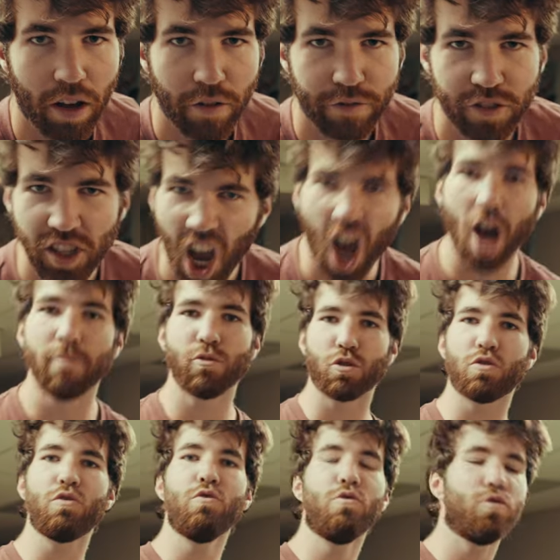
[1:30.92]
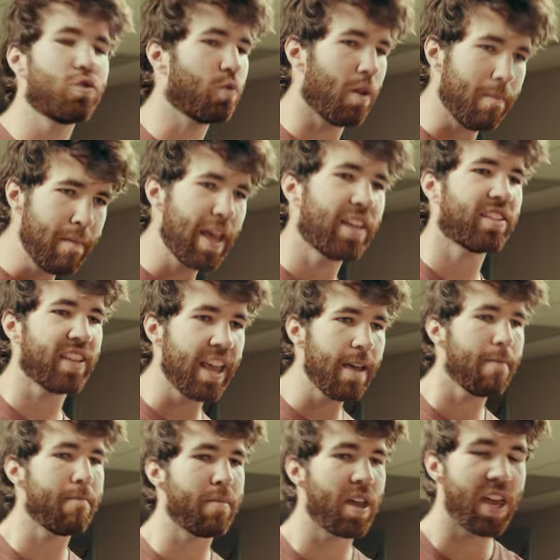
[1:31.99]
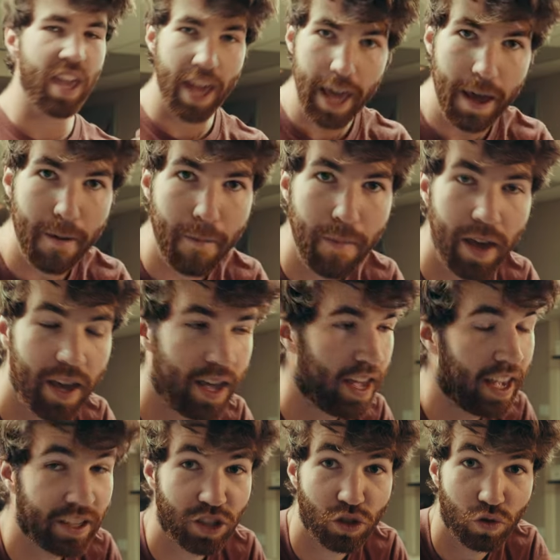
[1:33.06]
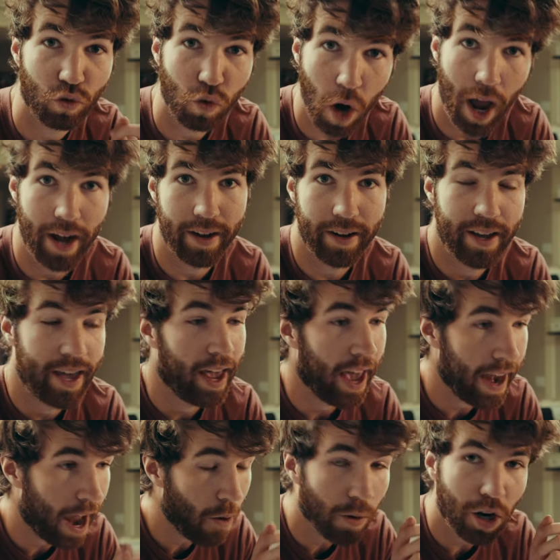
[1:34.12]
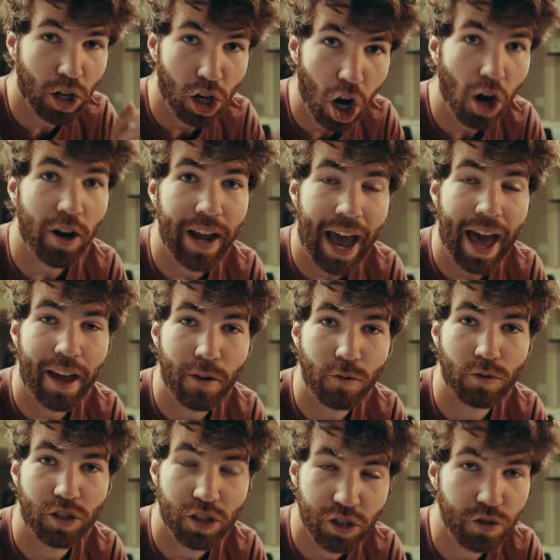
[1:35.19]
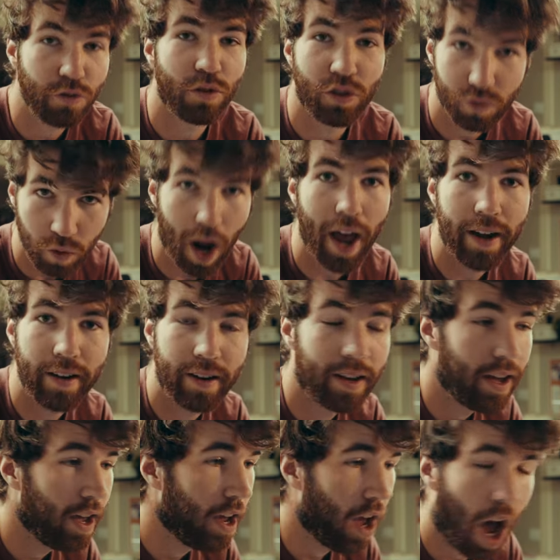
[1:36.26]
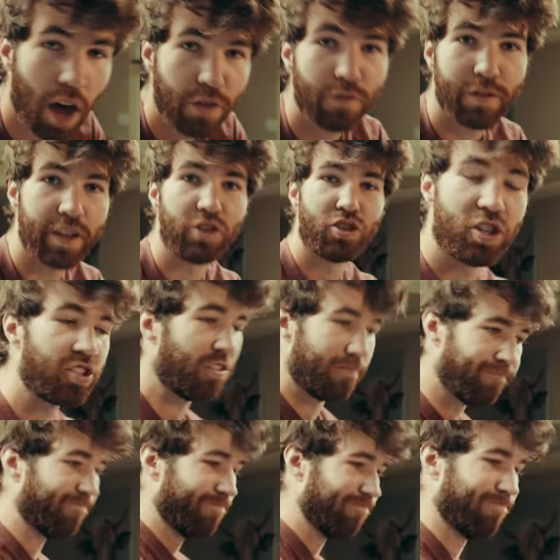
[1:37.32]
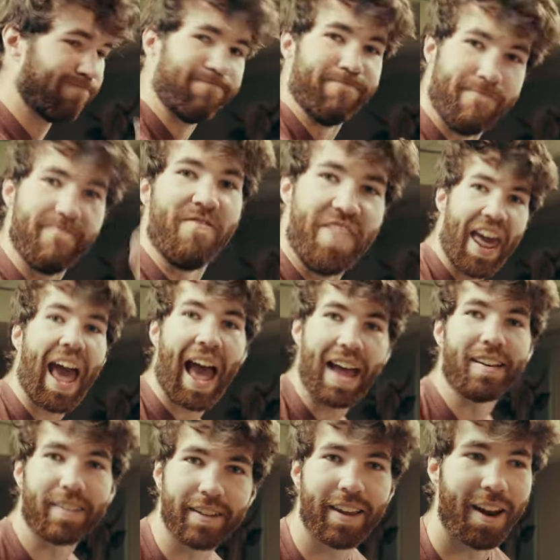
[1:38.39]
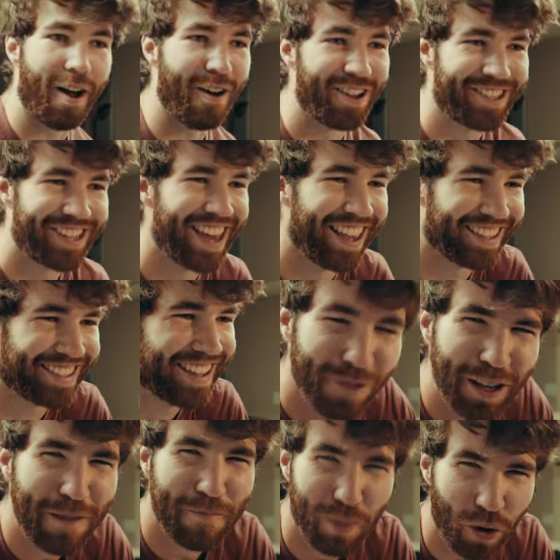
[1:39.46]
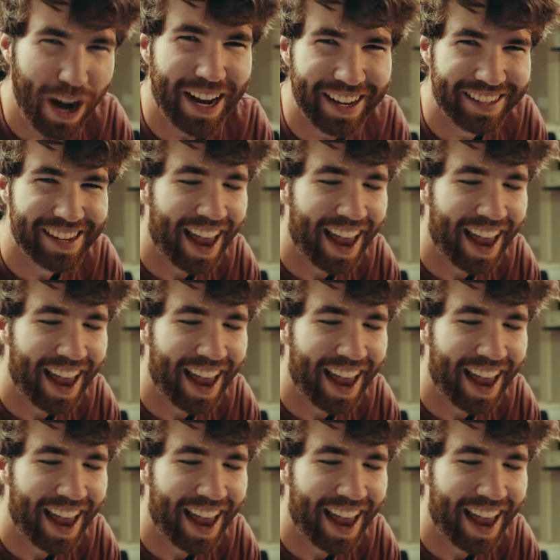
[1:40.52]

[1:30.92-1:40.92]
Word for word: of Tom Cruise, what makes him, him, is his run. And I want to learn how to do his run other than just that, you know? Just really break it